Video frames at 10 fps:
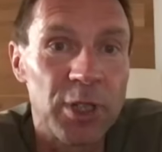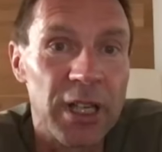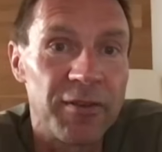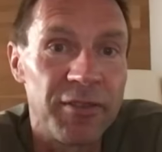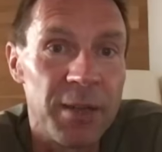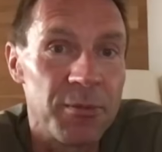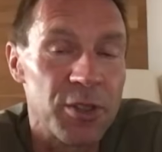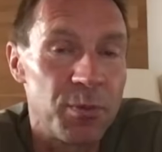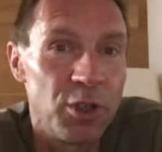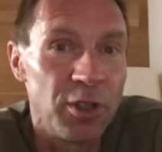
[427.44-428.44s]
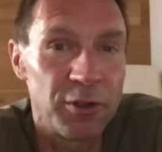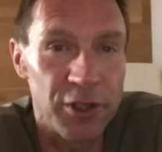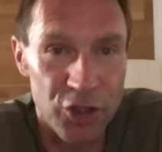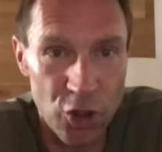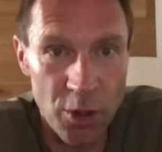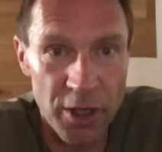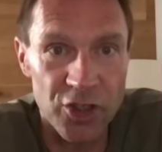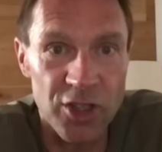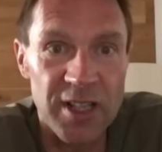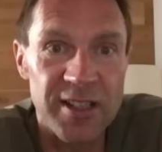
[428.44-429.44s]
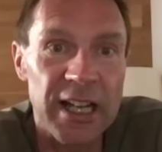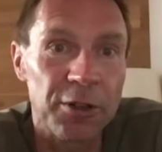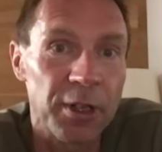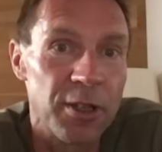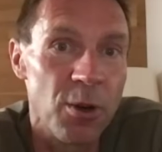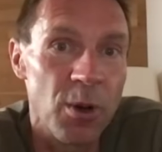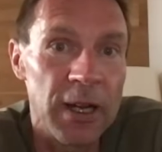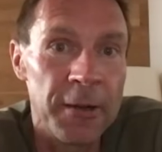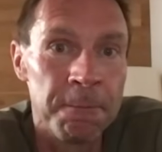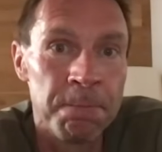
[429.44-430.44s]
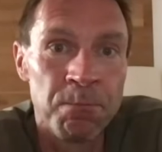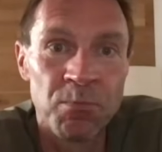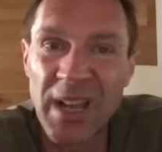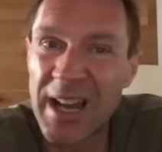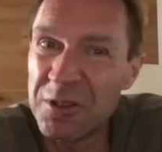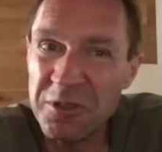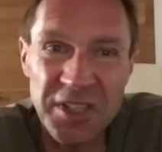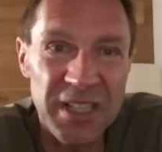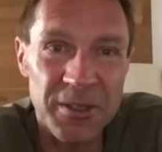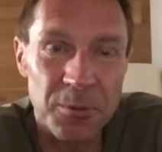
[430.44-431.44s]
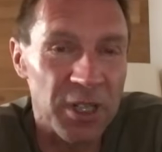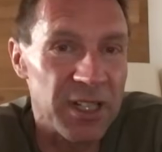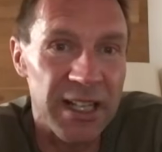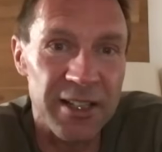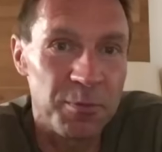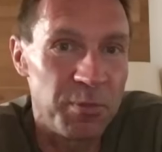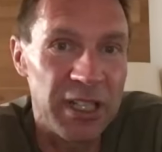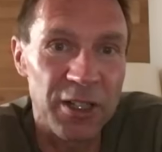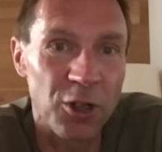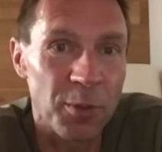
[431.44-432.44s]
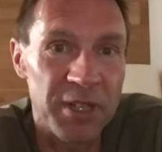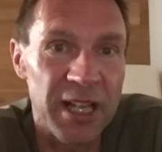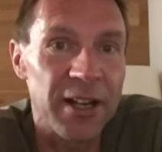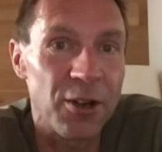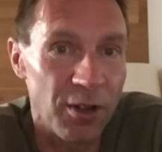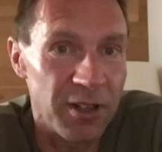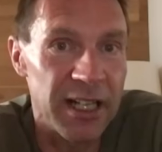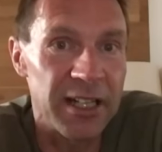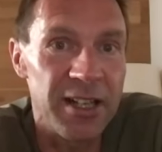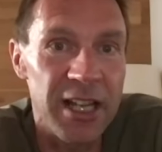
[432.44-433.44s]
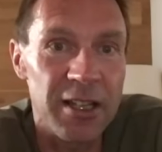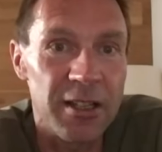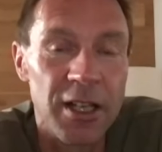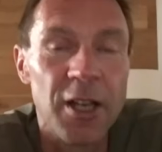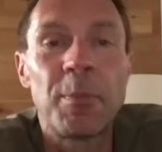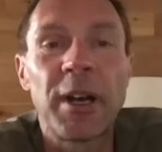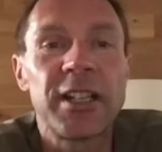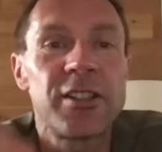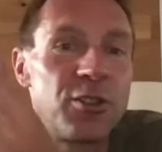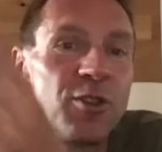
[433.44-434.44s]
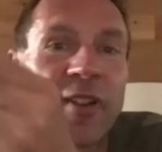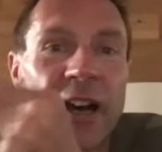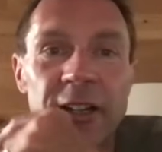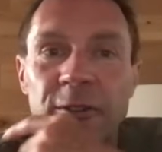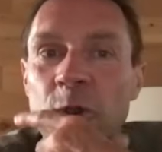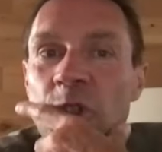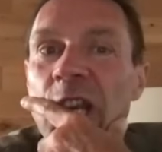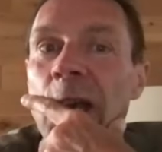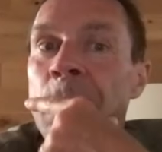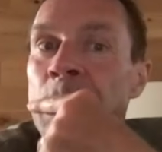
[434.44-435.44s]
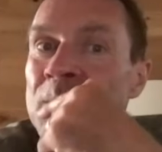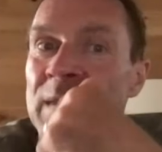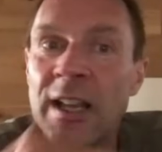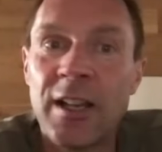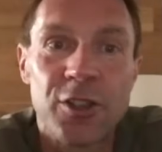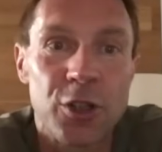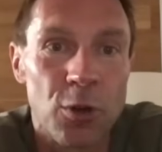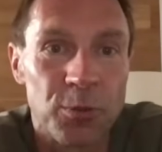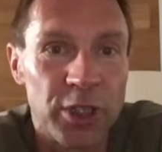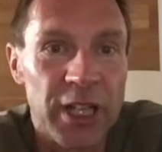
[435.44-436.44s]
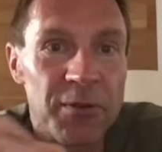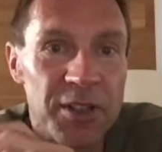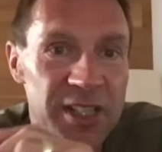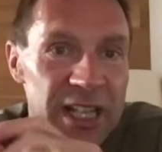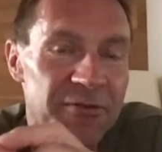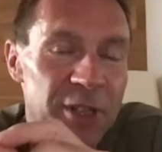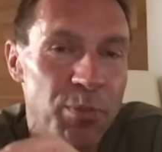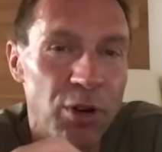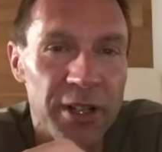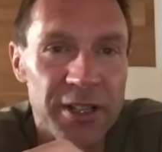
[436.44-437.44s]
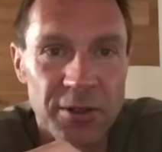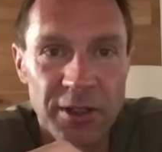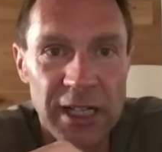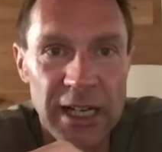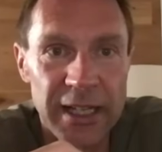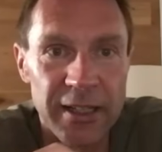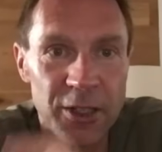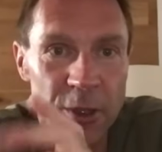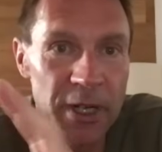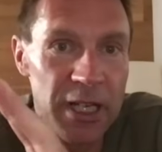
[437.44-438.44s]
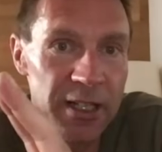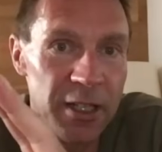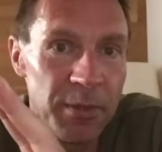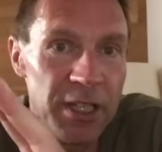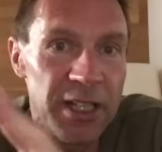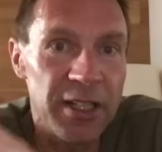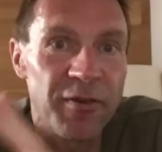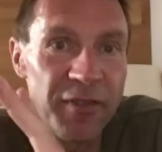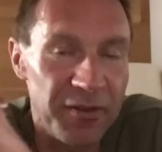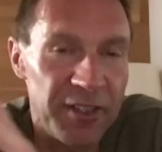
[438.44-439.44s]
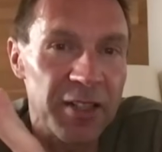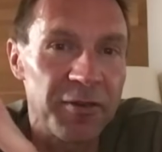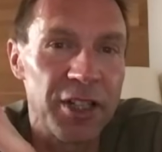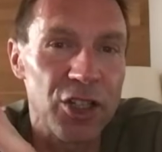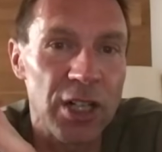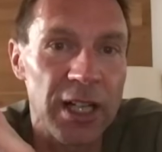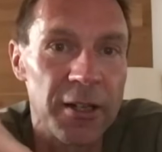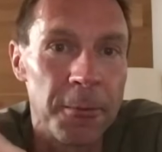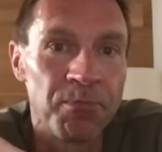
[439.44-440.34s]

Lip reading: to that famous, beautiful church, Sacré-Cœur. I don't see the sprinters being top 10 on that day, but that's too far in the future. So today was 70 points on the line, 20 intermediate, 50 at the finish line.